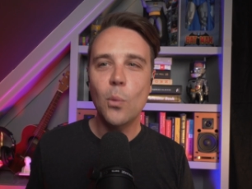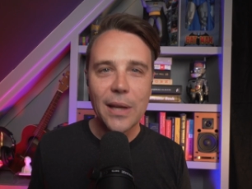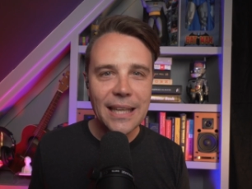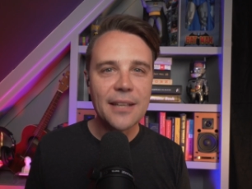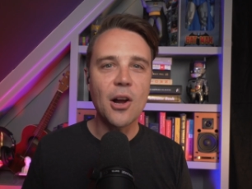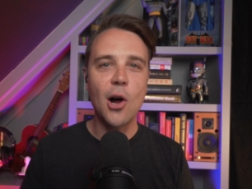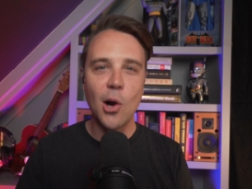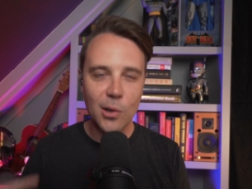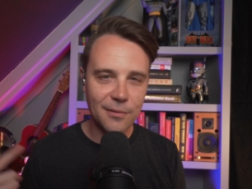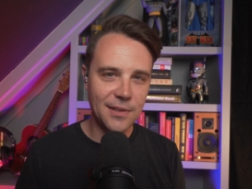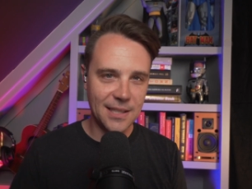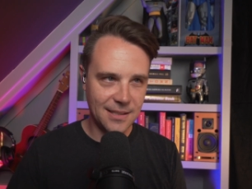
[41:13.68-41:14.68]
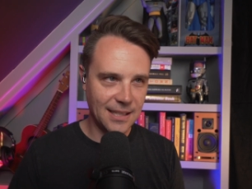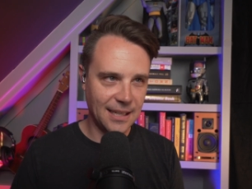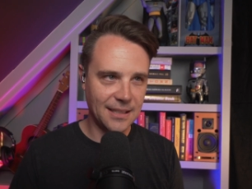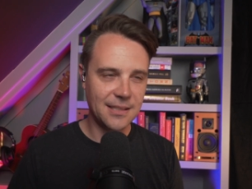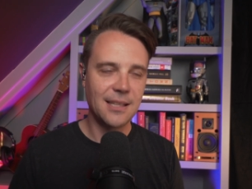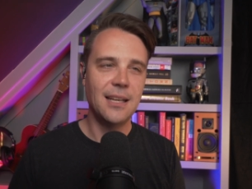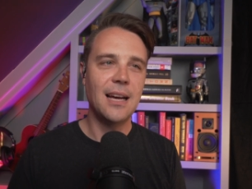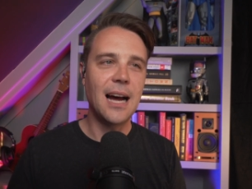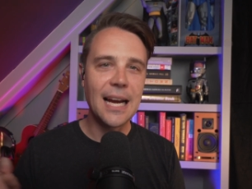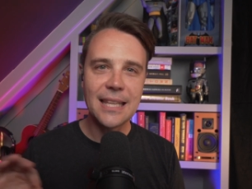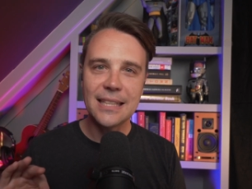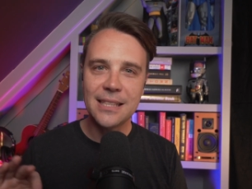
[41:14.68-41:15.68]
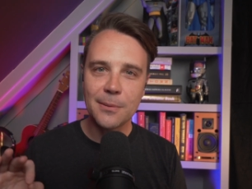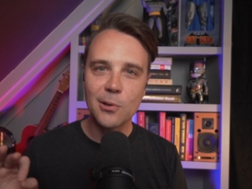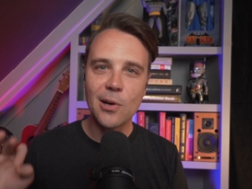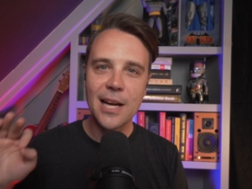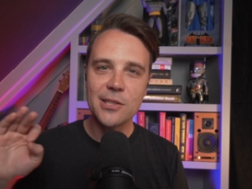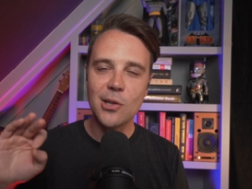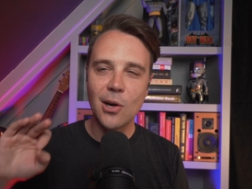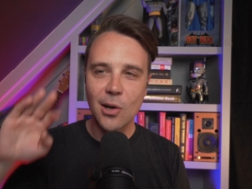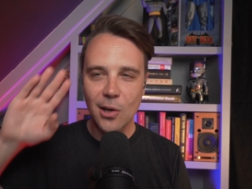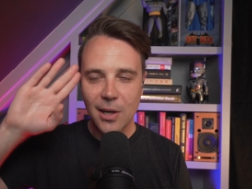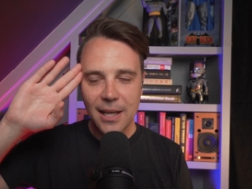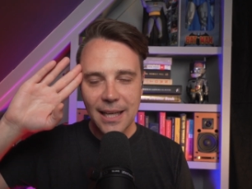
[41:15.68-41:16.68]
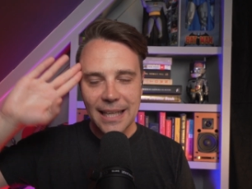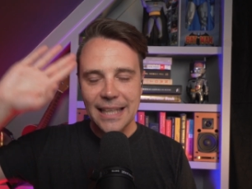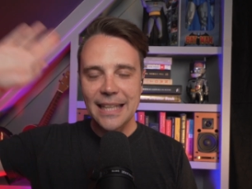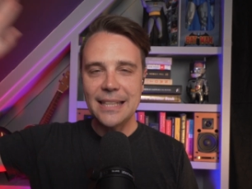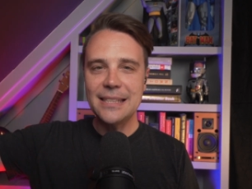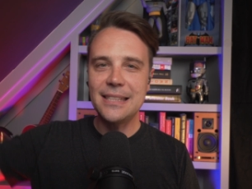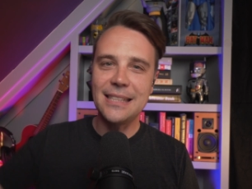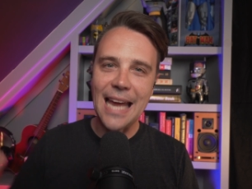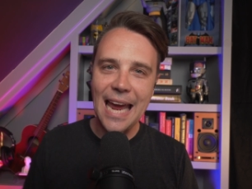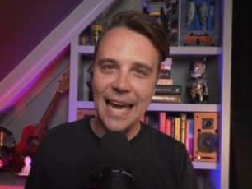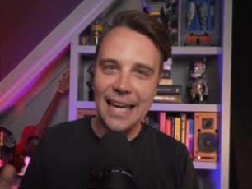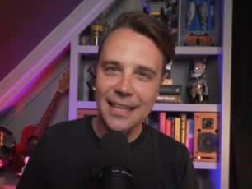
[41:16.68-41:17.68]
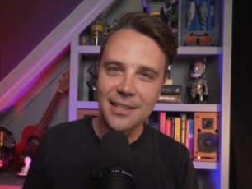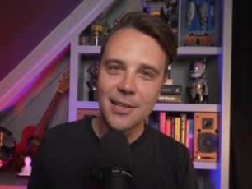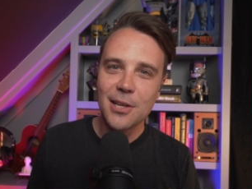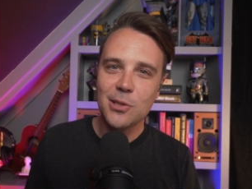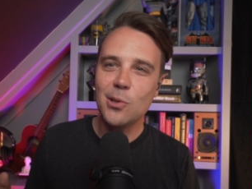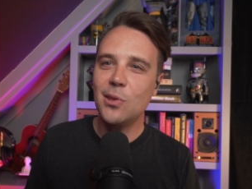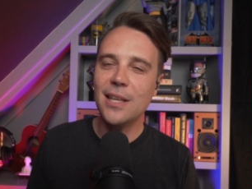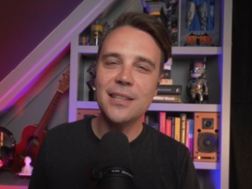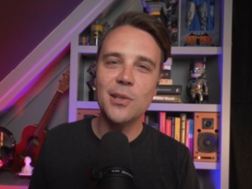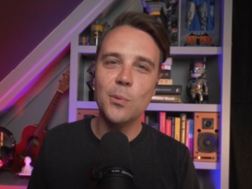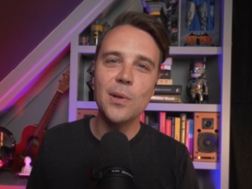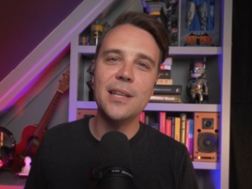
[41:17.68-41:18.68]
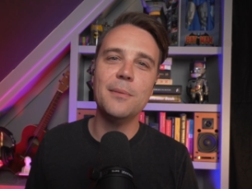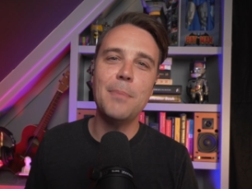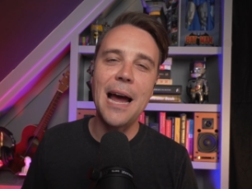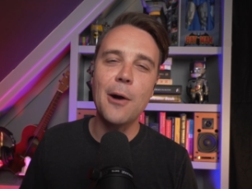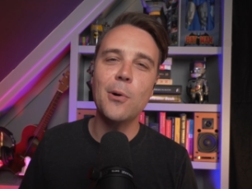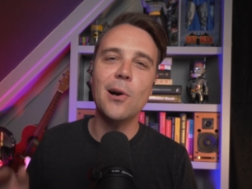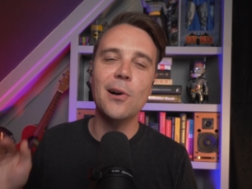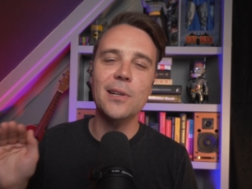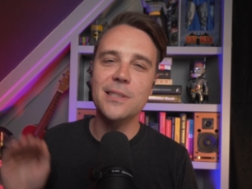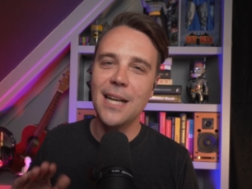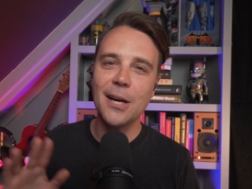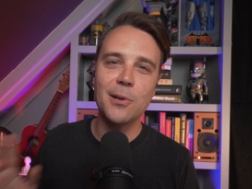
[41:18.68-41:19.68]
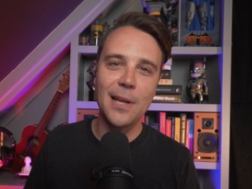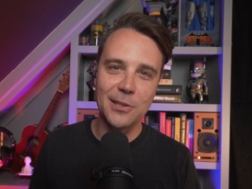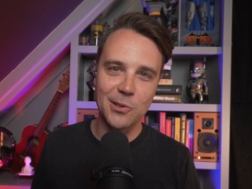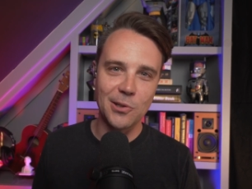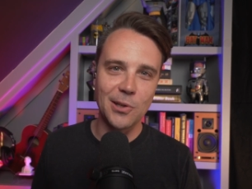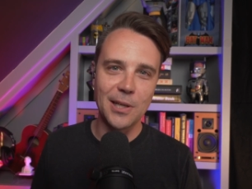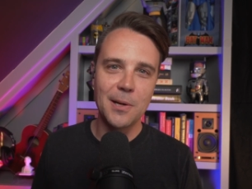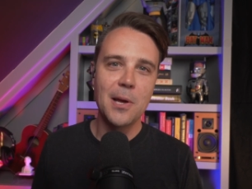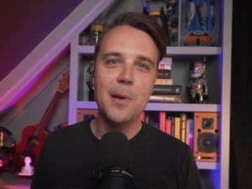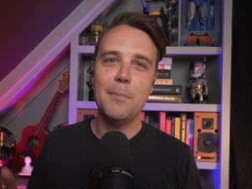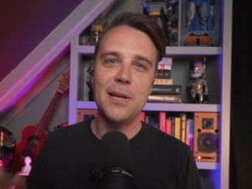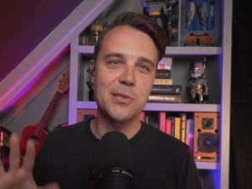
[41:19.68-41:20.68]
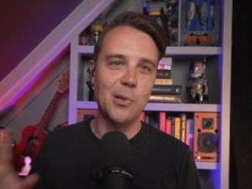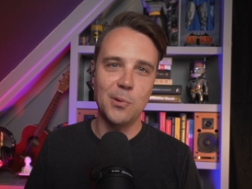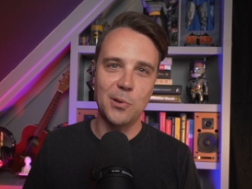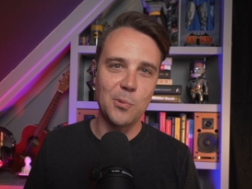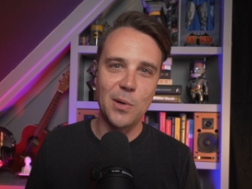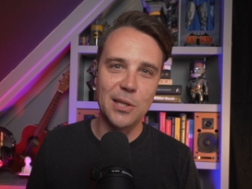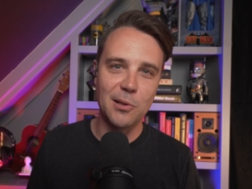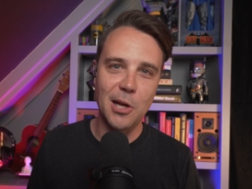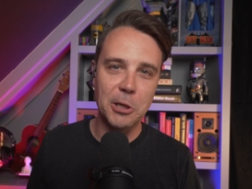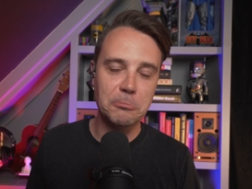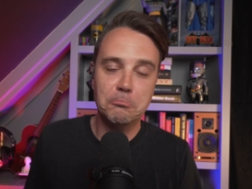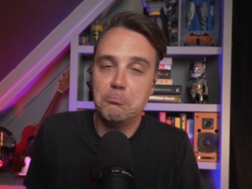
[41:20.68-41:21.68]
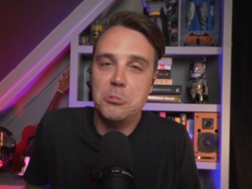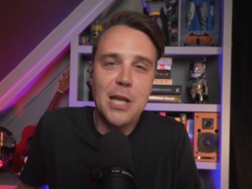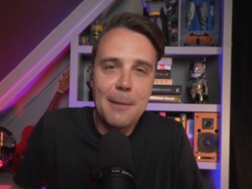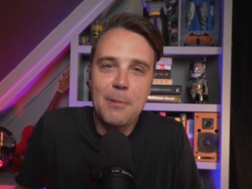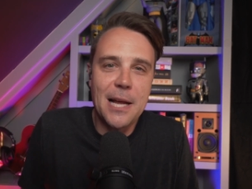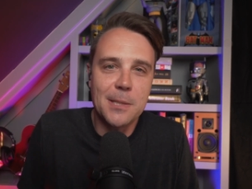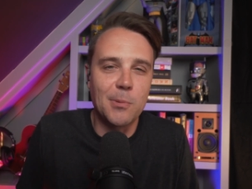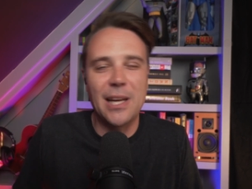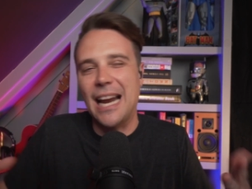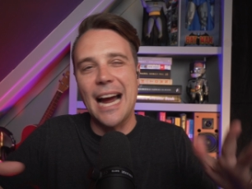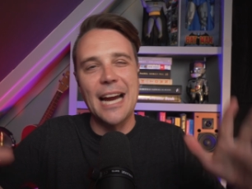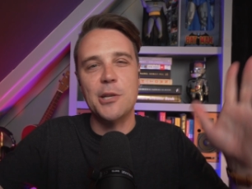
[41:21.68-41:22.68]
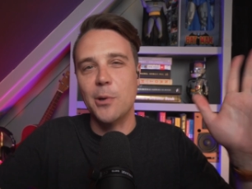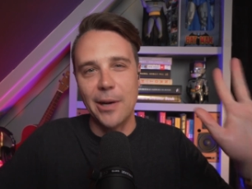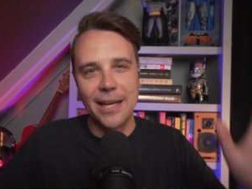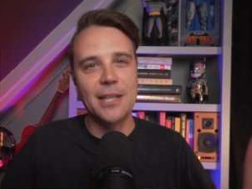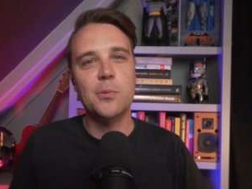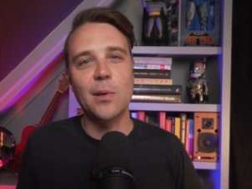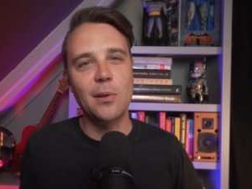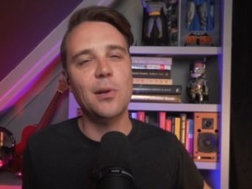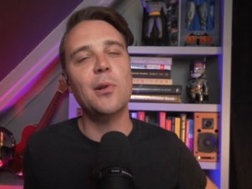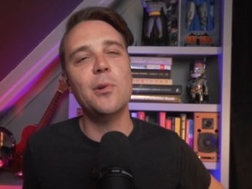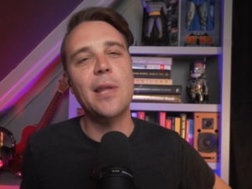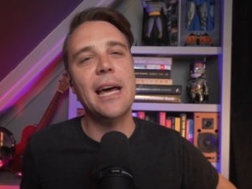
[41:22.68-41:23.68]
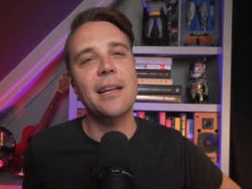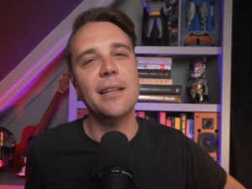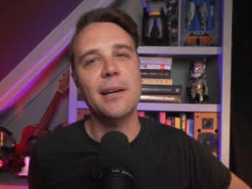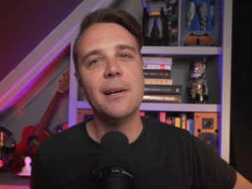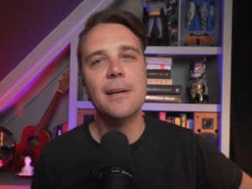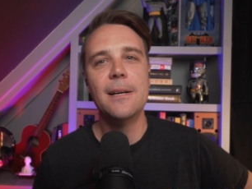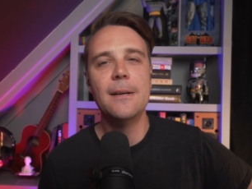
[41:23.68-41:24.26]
we need all of these things. I think Democrats are insane to think that we can power our entire electric grid by solar and wind alone. It's not possible. And hydro, I guess we'll include that in there.